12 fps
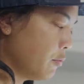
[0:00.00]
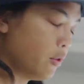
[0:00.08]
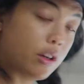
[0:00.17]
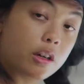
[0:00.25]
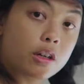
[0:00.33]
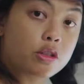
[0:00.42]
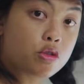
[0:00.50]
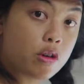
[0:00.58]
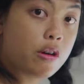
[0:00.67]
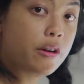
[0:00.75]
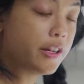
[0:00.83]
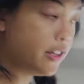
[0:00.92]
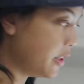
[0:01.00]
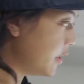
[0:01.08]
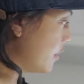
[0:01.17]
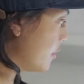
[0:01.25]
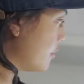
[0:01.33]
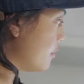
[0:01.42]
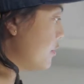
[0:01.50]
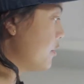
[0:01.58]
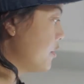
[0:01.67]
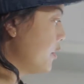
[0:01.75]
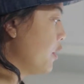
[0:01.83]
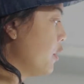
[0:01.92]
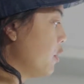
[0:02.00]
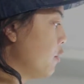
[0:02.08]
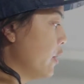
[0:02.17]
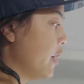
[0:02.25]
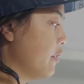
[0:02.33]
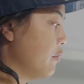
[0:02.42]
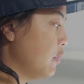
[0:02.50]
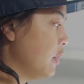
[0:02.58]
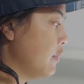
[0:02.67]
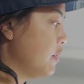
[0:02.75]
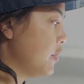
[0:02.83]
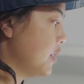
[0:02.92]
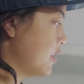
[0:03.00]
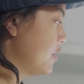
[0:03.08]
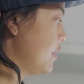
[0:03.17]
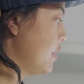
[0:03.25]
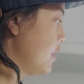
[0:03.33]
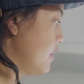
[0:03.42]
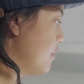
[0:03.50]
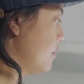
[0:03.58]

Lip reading: we're drawing near. So we're at 360.